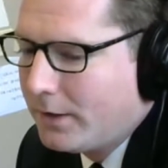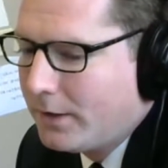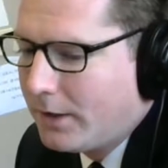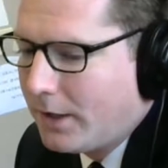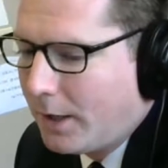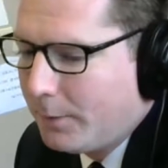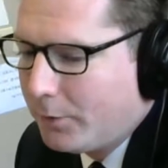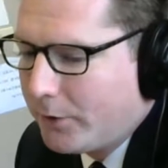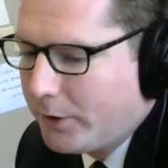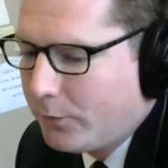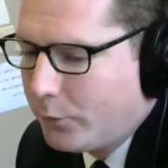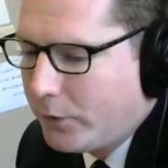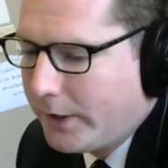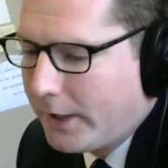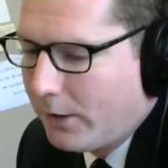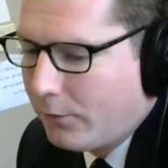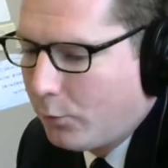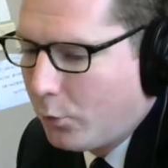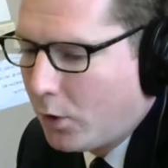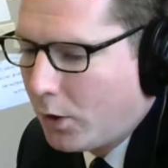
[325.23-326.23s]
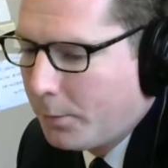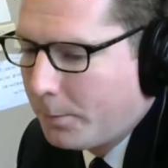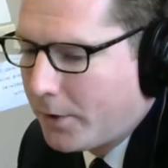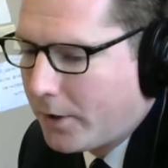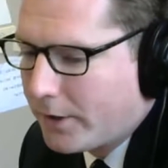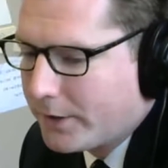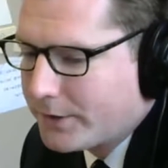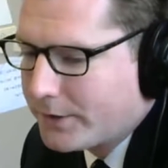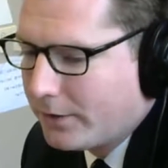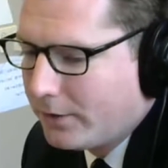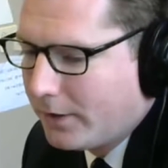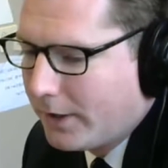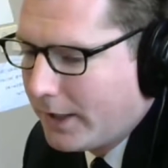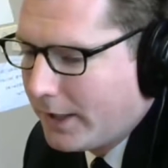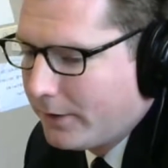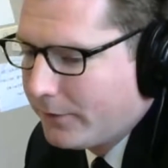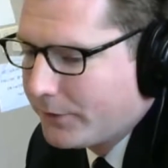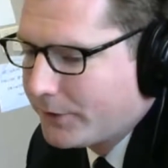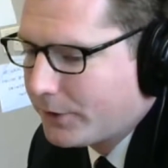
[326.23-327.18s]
I believe we have one parcel left.